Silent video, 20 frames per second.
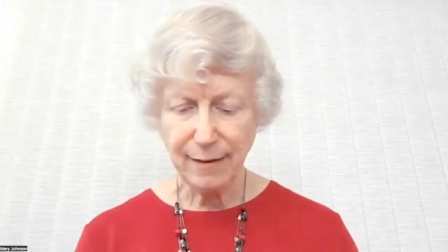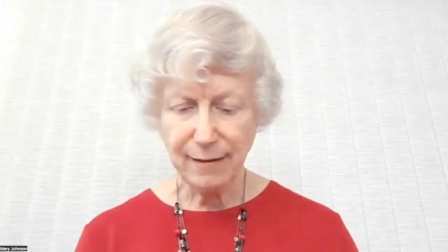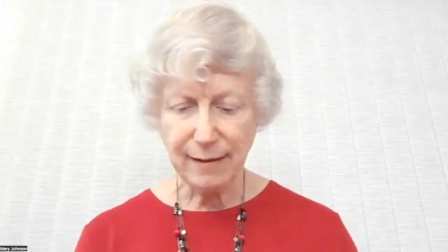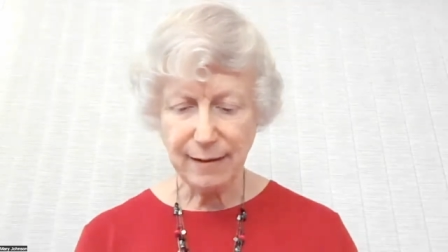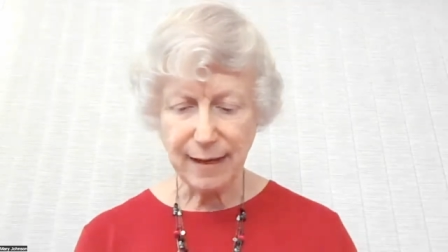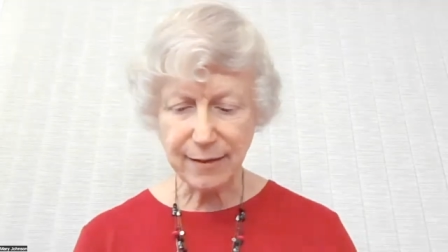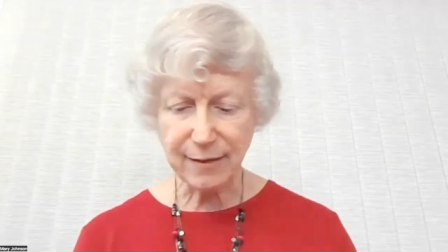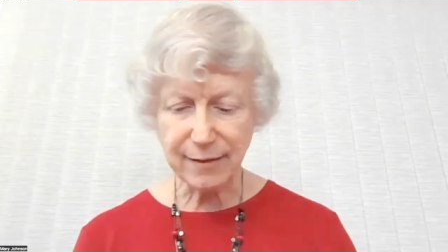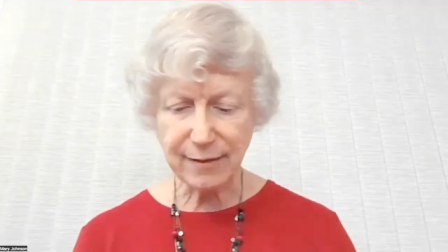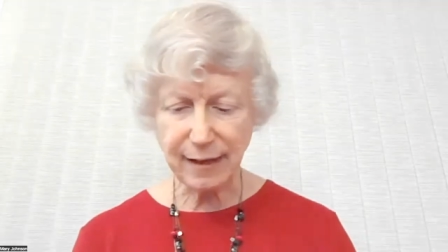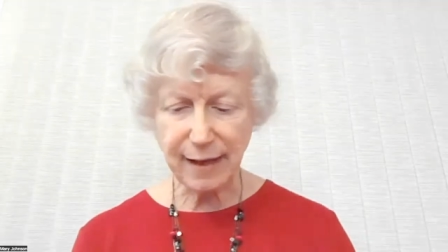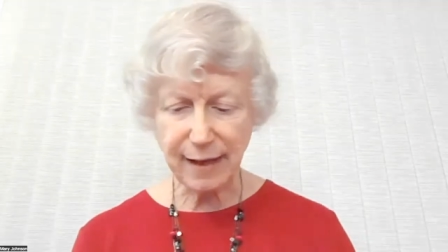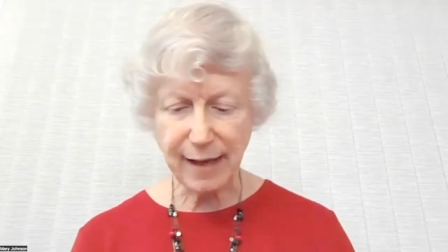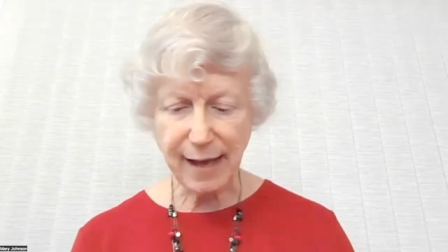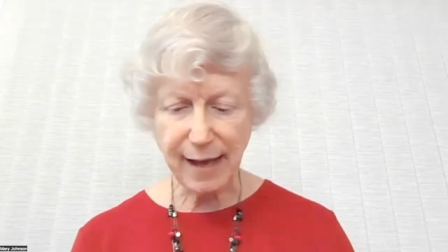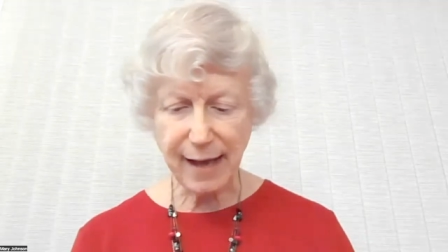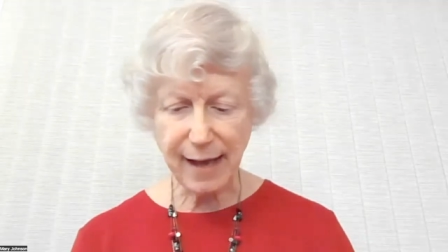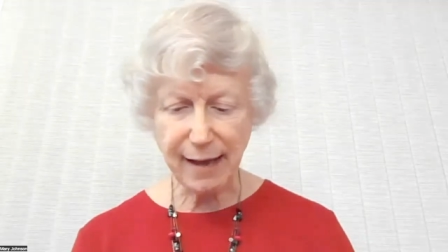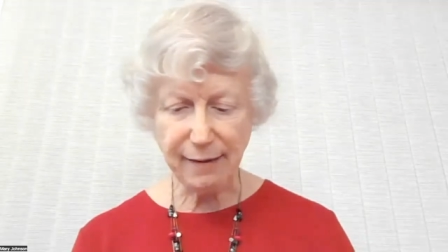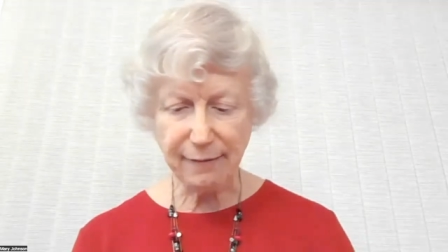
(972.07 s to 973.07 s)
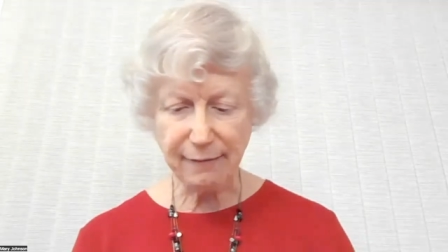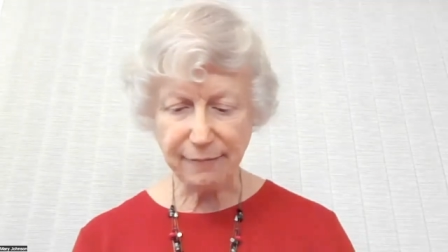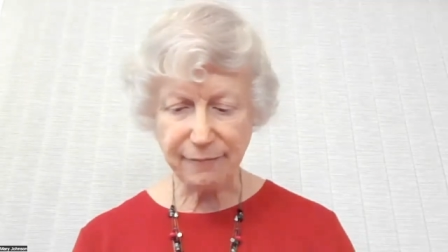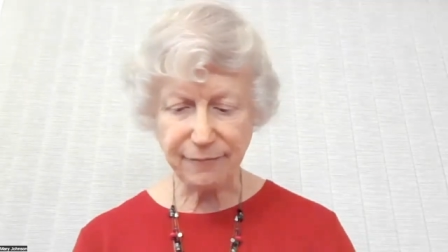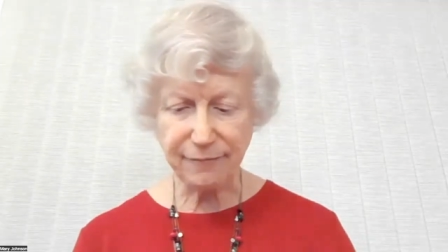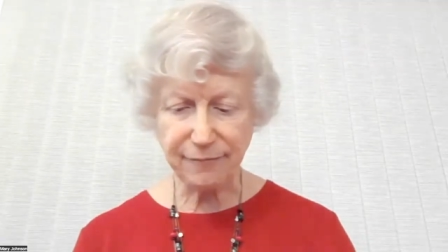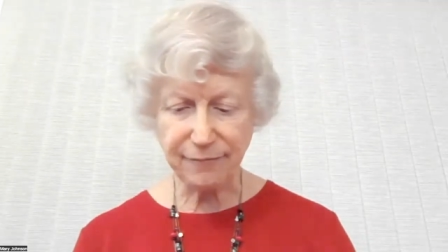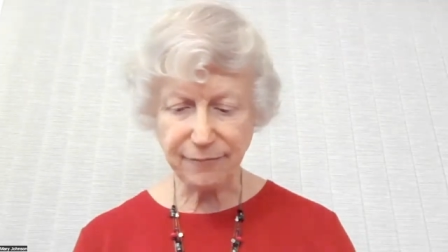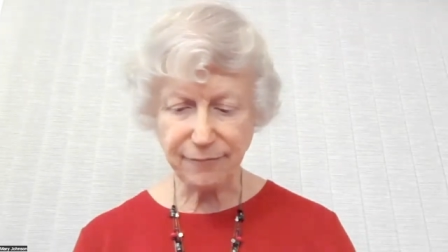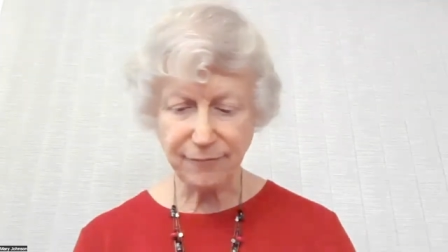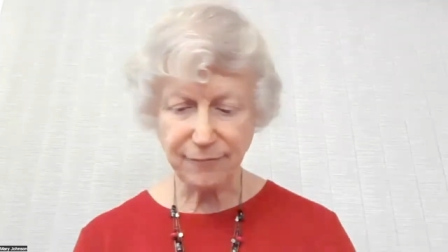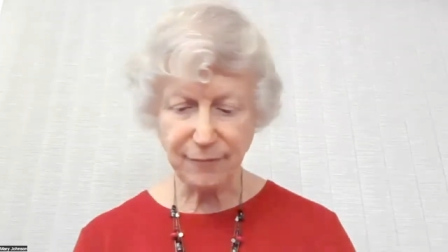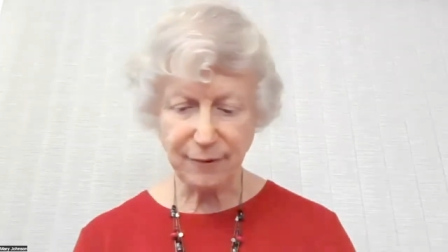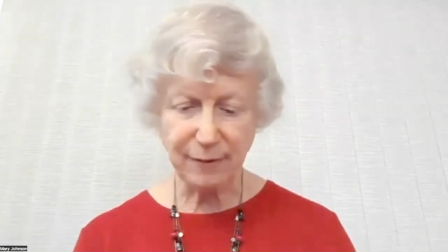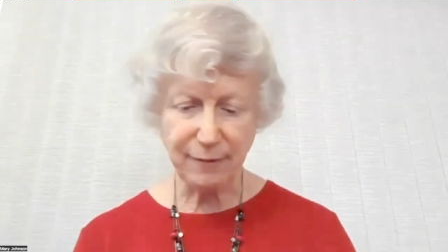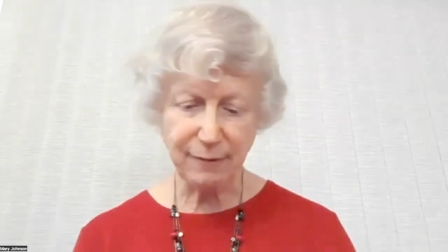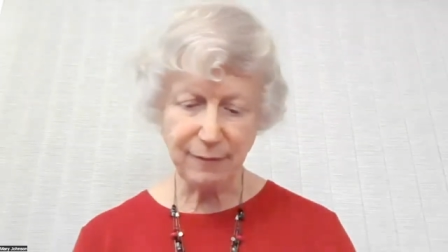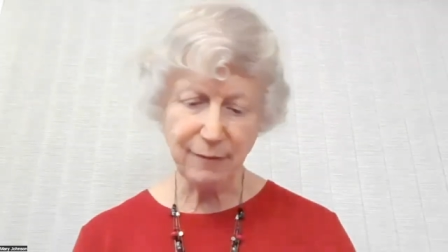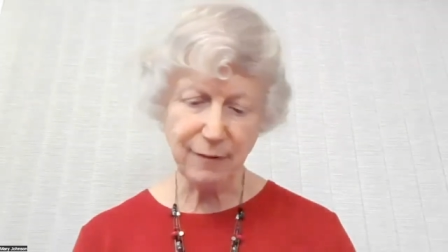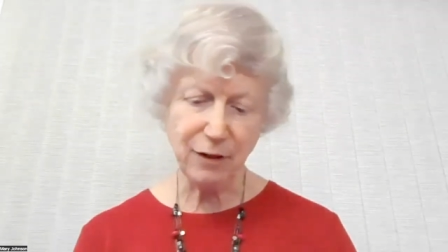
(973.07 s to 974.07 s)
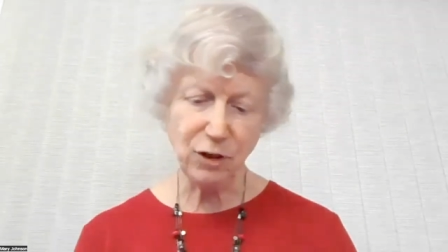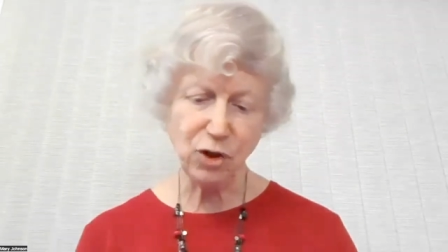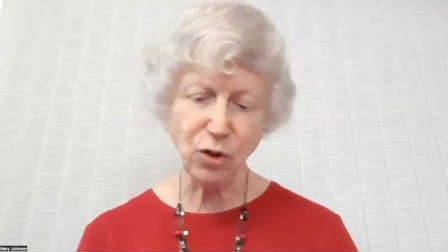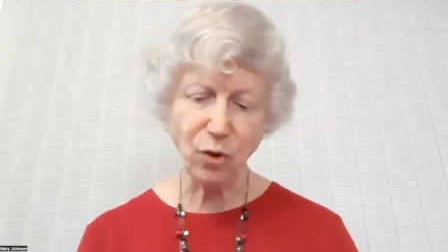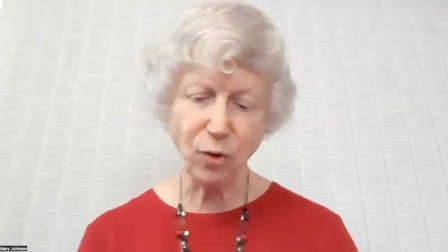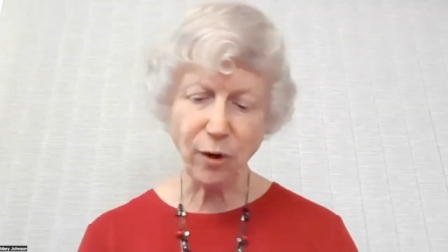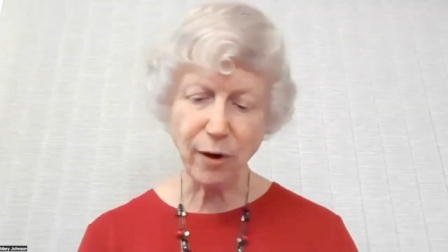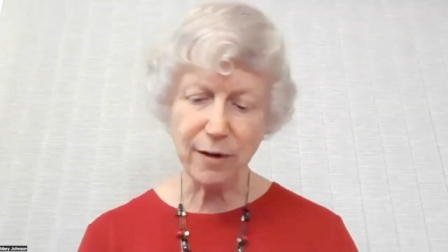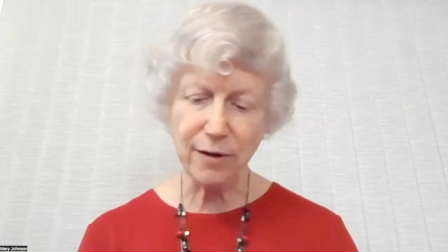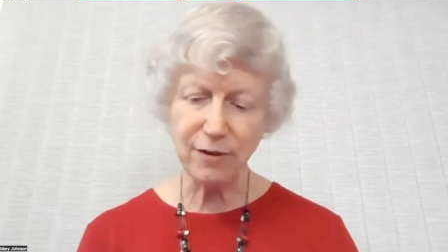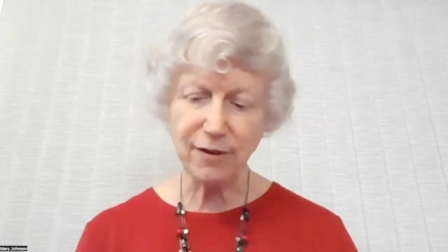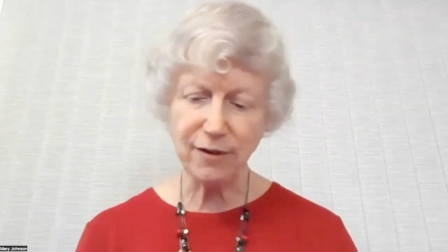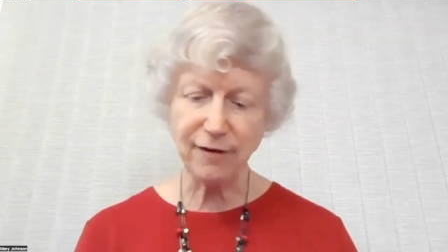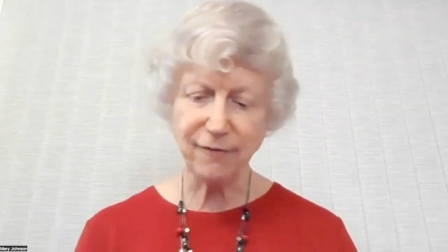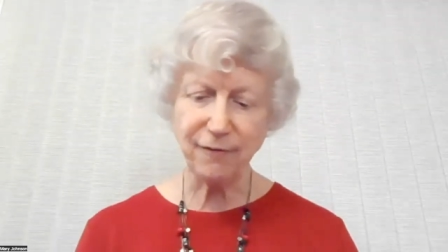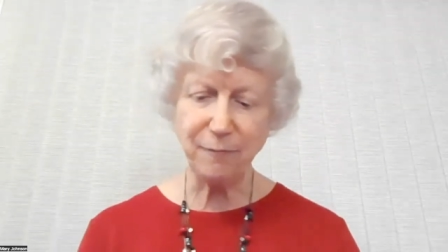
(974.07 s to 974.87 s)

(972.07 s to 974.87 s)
Next, I have the joys